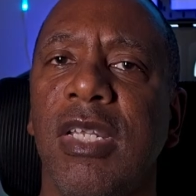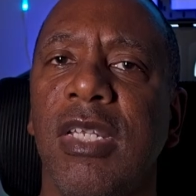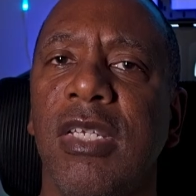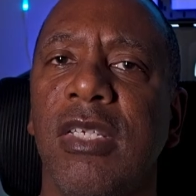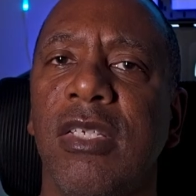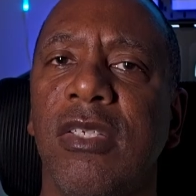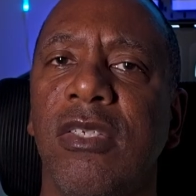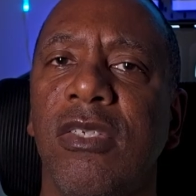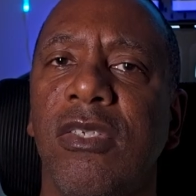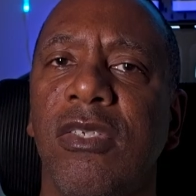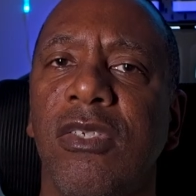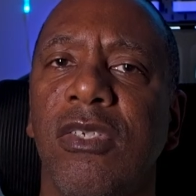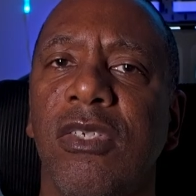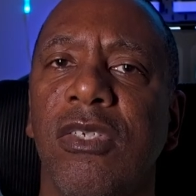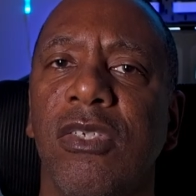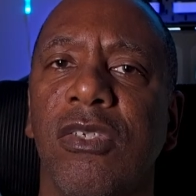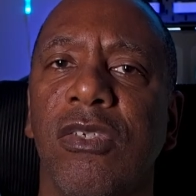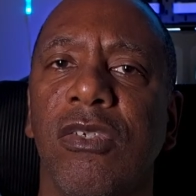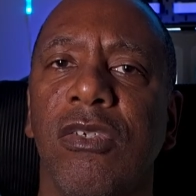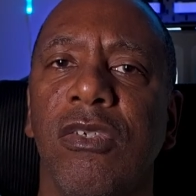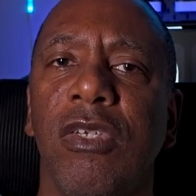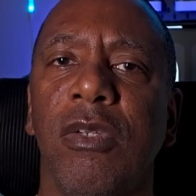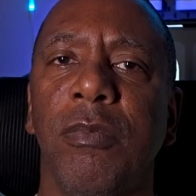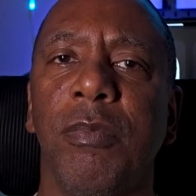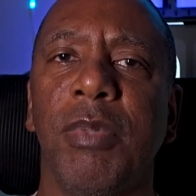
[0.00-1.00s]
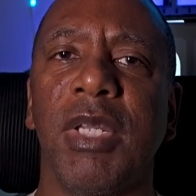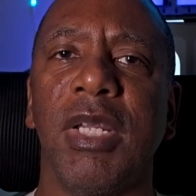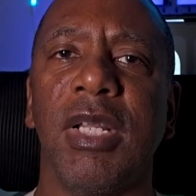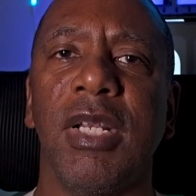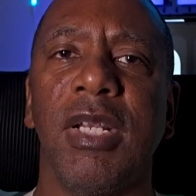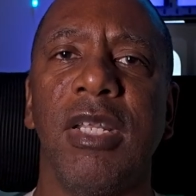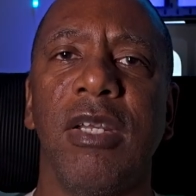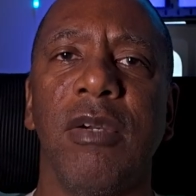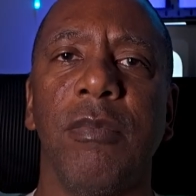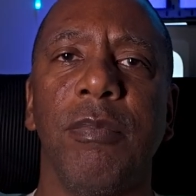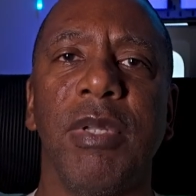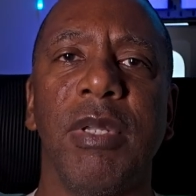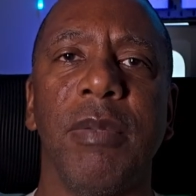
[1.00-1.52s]
that it's just going to be a
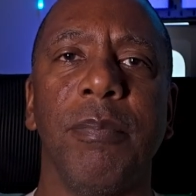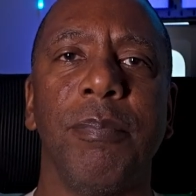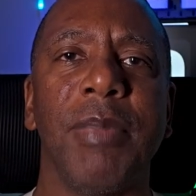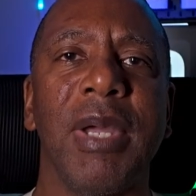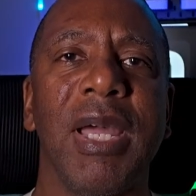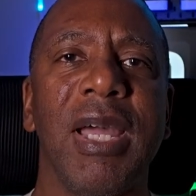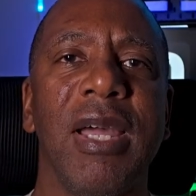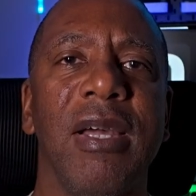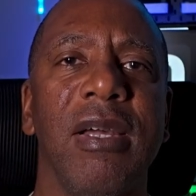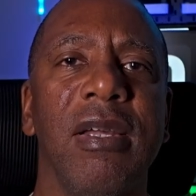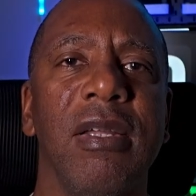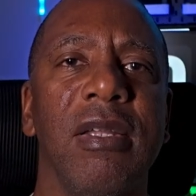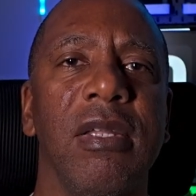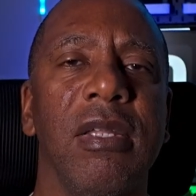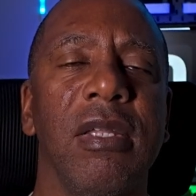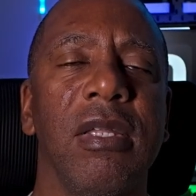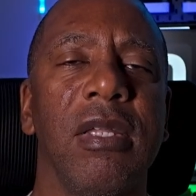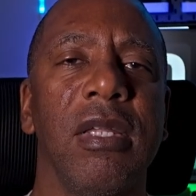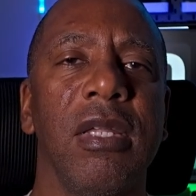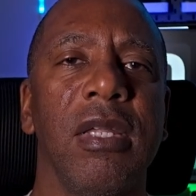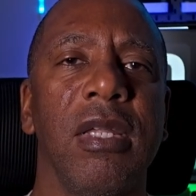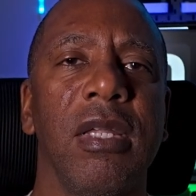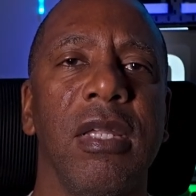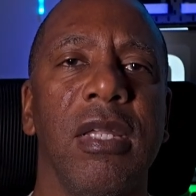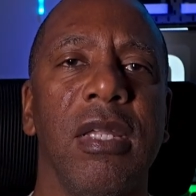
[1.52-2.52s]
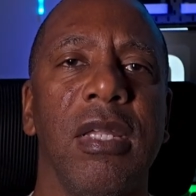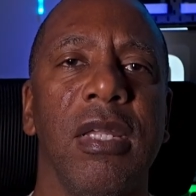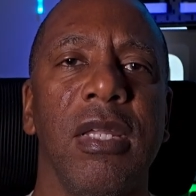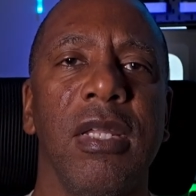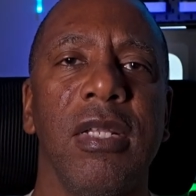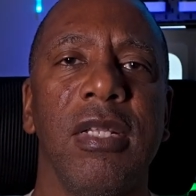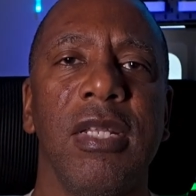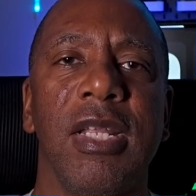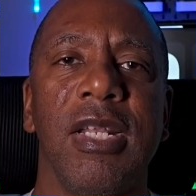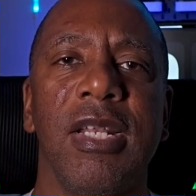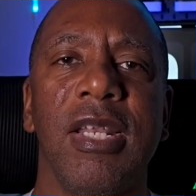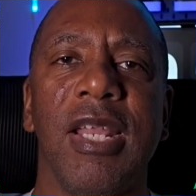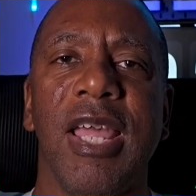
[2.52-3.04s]
little bit better
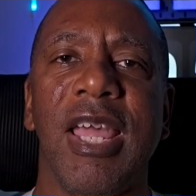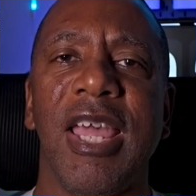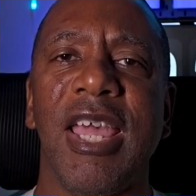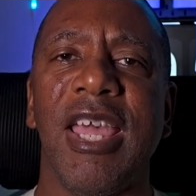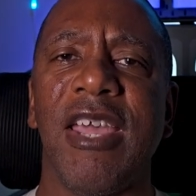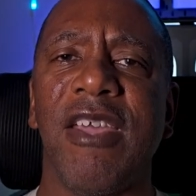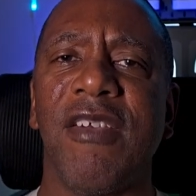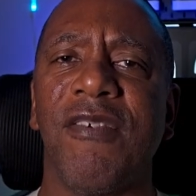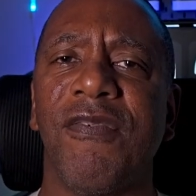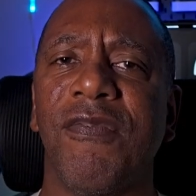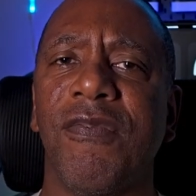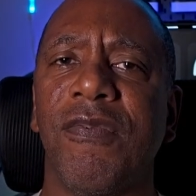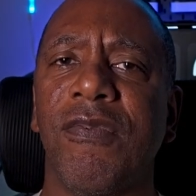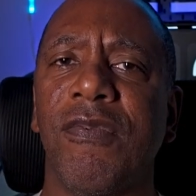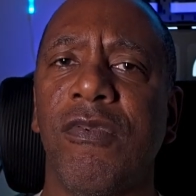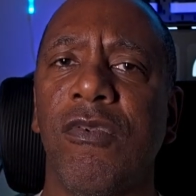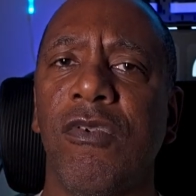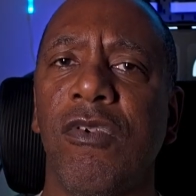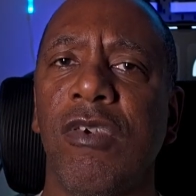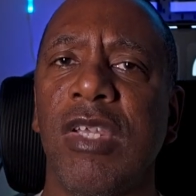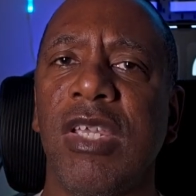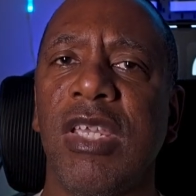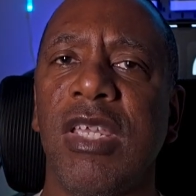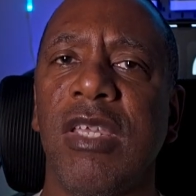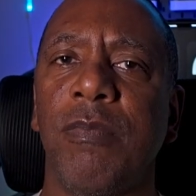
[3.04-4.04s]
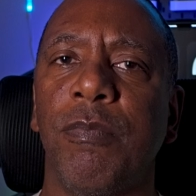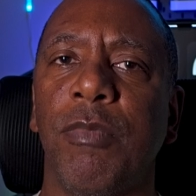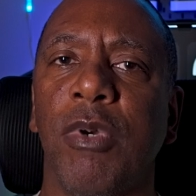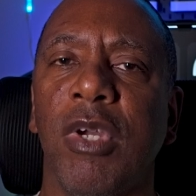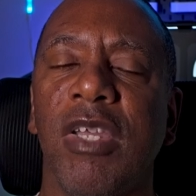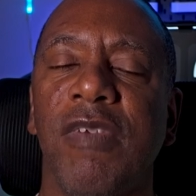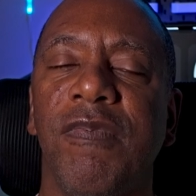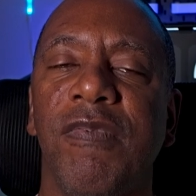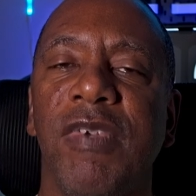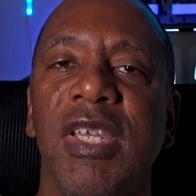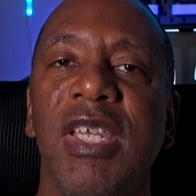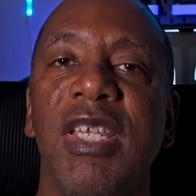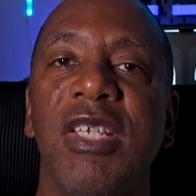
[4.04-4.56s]
than the Air 3.
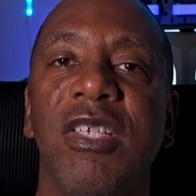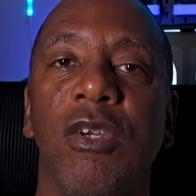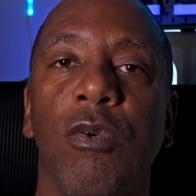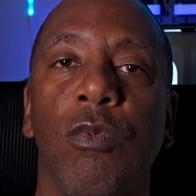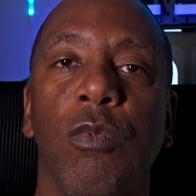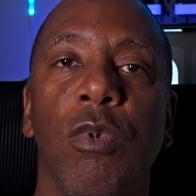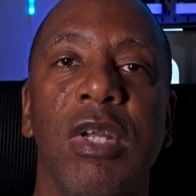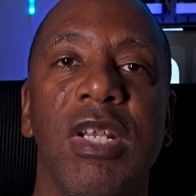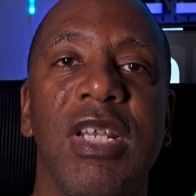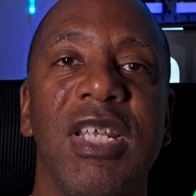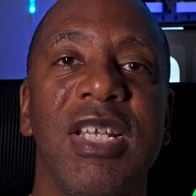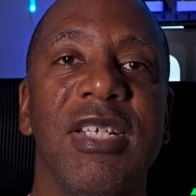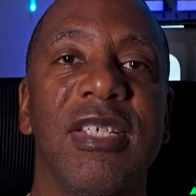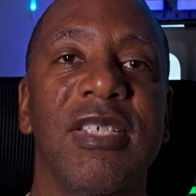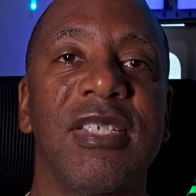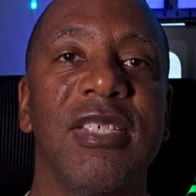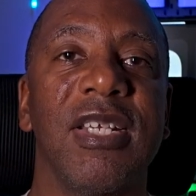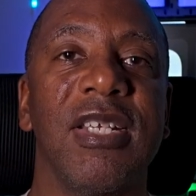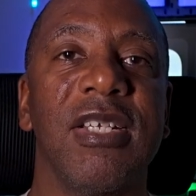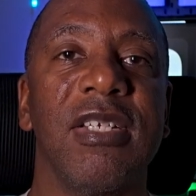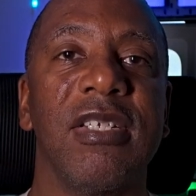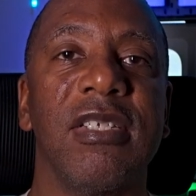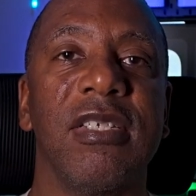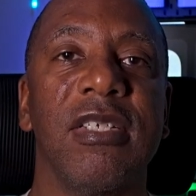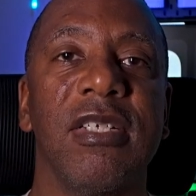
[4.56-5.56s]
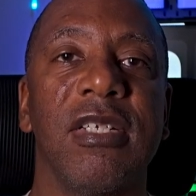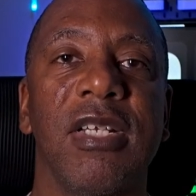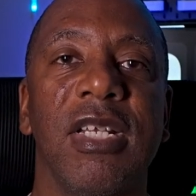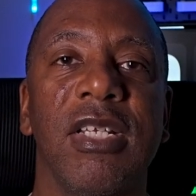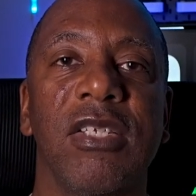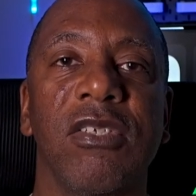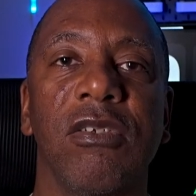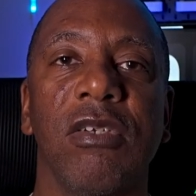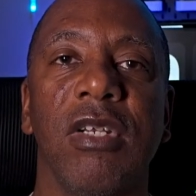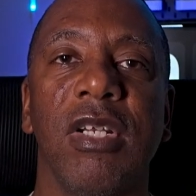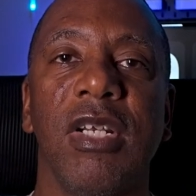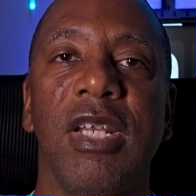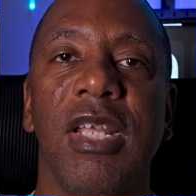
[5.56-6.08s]
But if it is a 1-inch sensor,
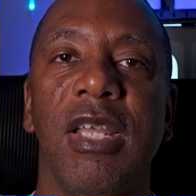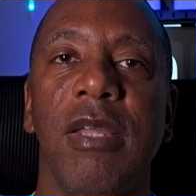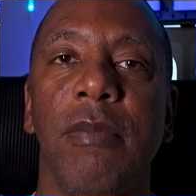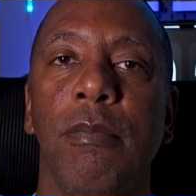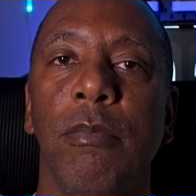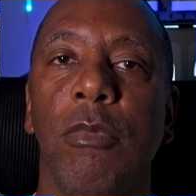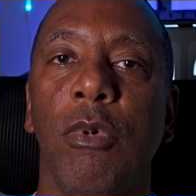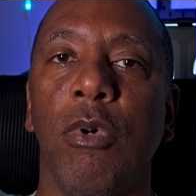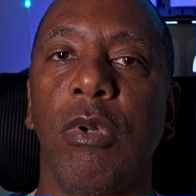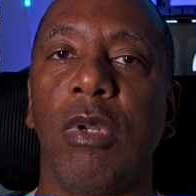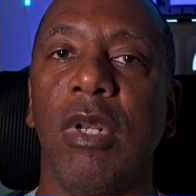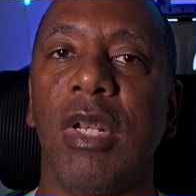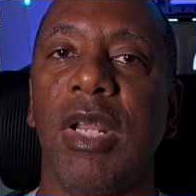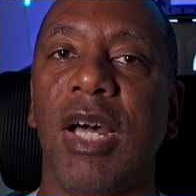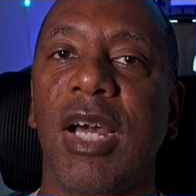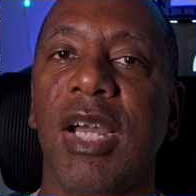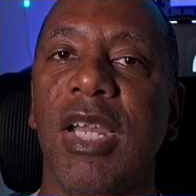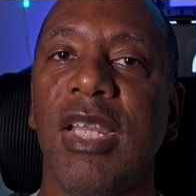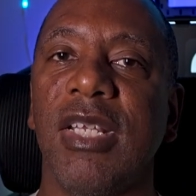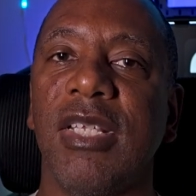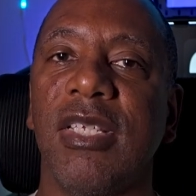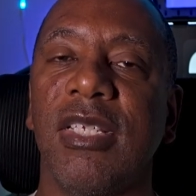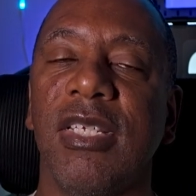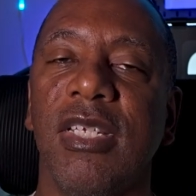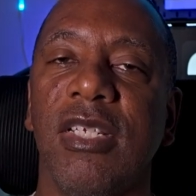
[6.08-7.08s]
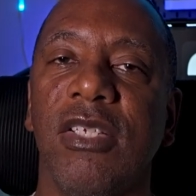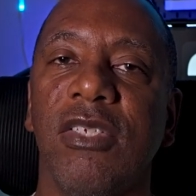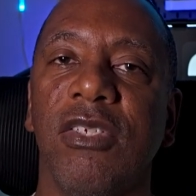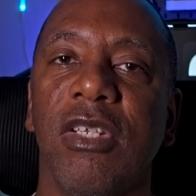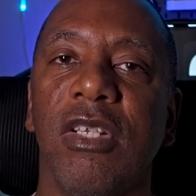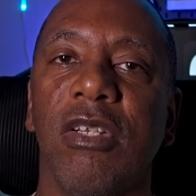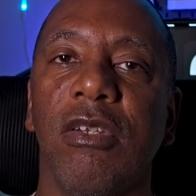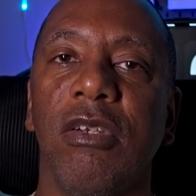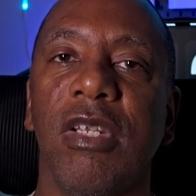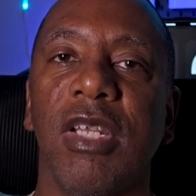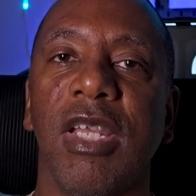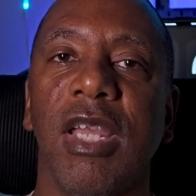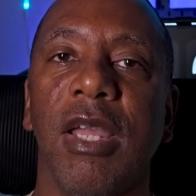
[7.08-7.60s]
that's going to let more light in, so
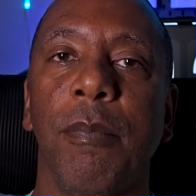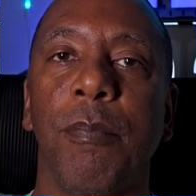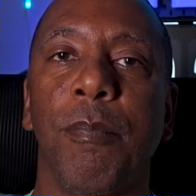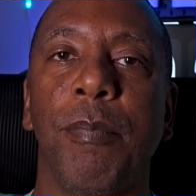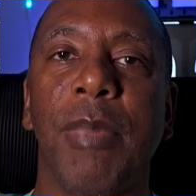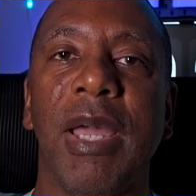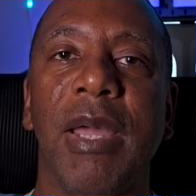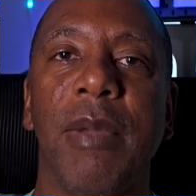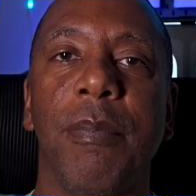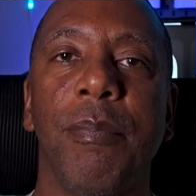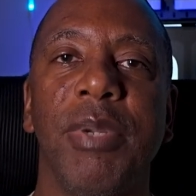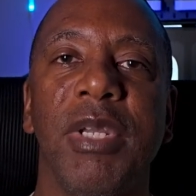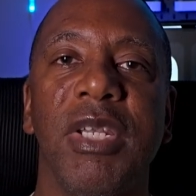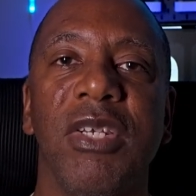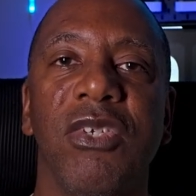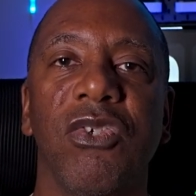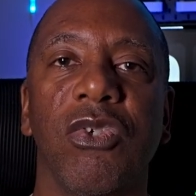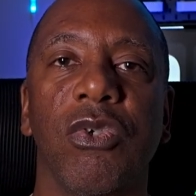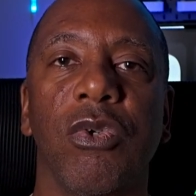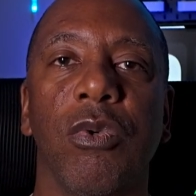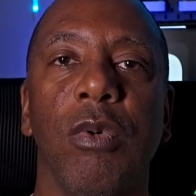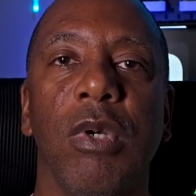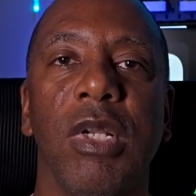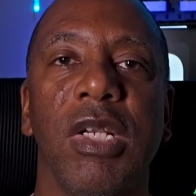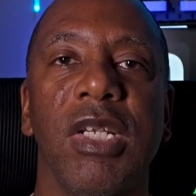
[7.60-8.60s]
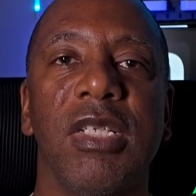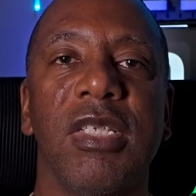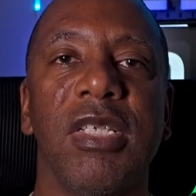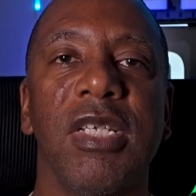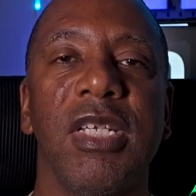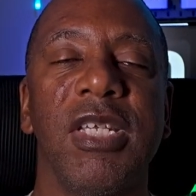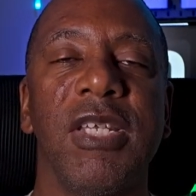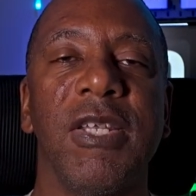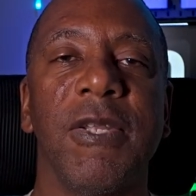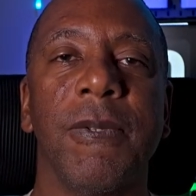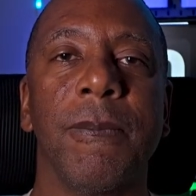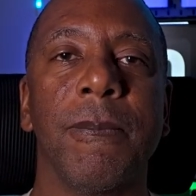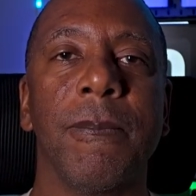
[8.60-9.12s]
you're going to get better picture
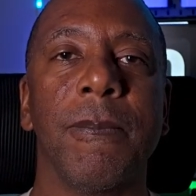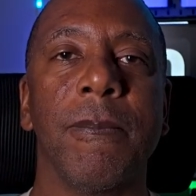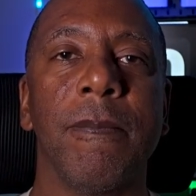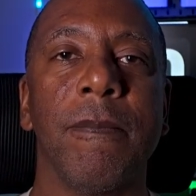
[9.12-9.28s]
quality